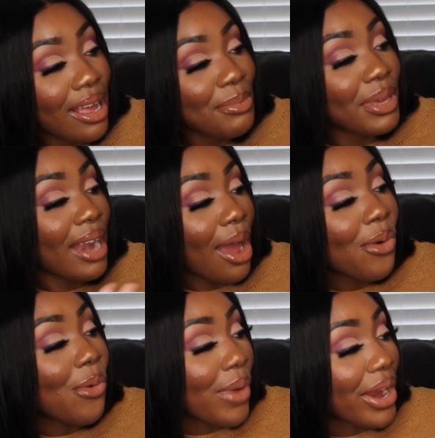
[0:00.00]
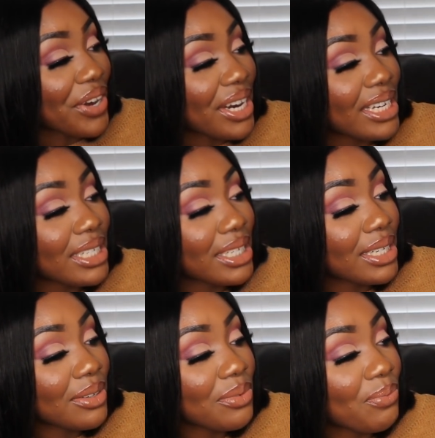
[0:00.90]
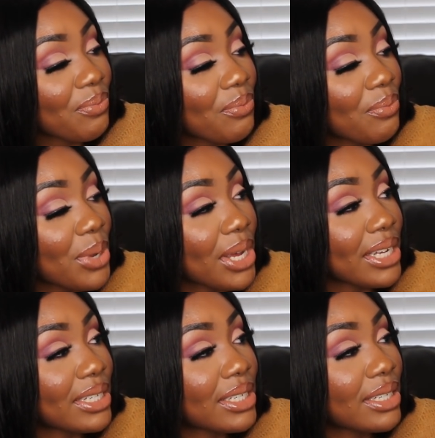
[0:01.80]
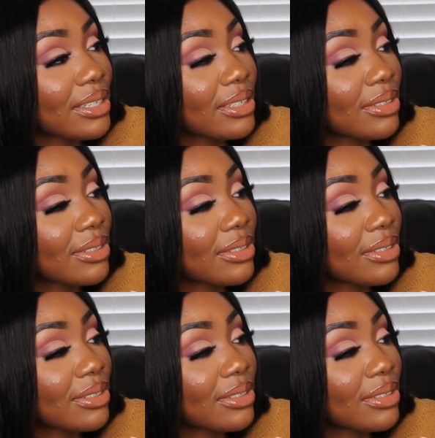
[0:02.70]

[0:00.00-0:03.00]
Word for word: I mean, I'll wear it, but